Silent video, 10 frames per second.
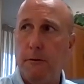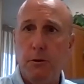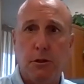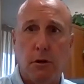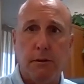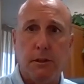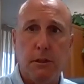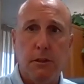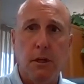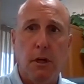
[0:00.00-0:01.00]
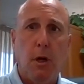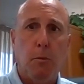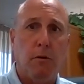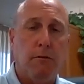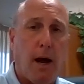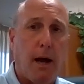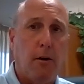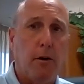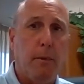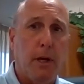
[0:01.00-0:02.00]
food services
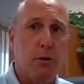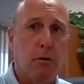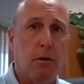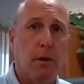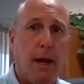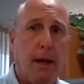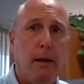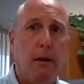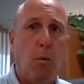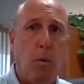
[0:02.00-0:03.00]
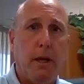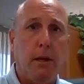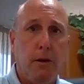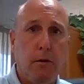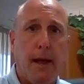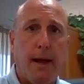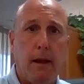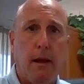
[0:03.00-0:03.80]
provider, to make sure that we can do that,